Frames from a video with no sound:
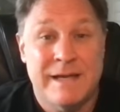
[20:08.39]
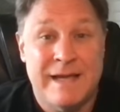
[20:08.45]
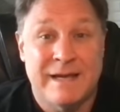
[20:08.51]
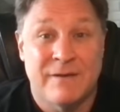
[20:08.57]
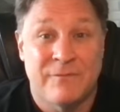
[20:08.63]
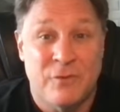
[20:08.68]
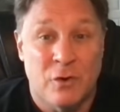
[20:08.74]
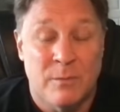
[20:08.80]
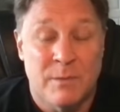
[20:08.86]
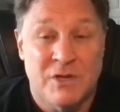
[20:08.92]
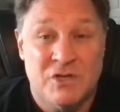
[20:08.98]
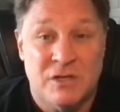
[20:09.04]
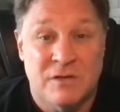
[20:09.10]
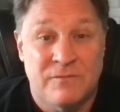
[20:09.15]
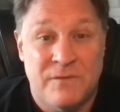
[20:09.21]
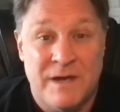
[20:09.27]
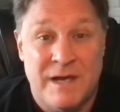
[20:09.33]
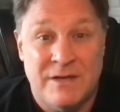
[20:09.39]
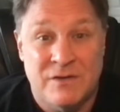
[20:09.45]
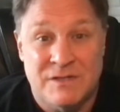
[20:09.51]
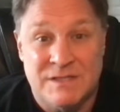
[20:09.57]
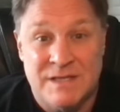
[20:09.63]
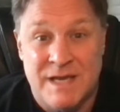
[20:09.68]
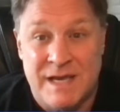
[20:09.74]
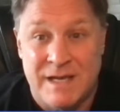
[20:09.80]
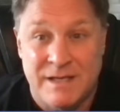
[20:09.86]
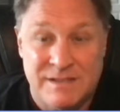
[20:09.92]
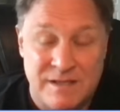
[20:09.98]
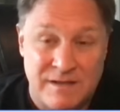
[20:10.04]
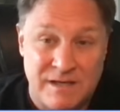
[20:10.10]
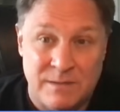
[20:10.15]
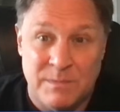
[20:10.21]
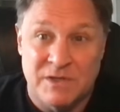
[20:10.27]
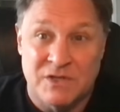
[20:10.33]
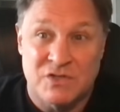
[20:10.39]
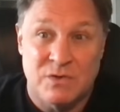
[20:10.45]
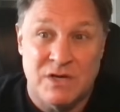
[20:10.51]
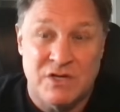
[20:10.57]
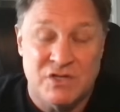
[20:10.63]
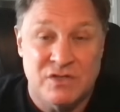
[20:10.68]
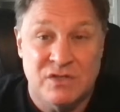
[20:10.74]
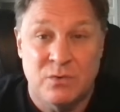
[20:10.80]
And if you're a Michigan fan, you say to the administration,